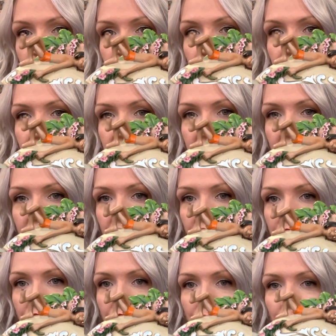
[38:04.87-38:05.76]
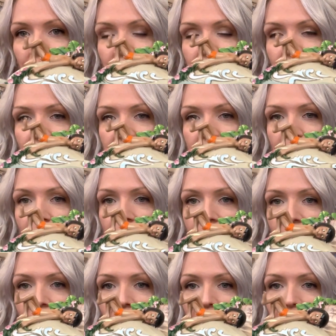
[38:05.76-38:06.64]
says, as there's a human face
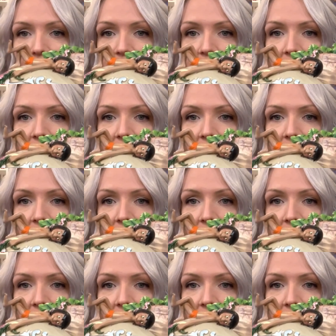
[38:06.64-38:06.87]
right there.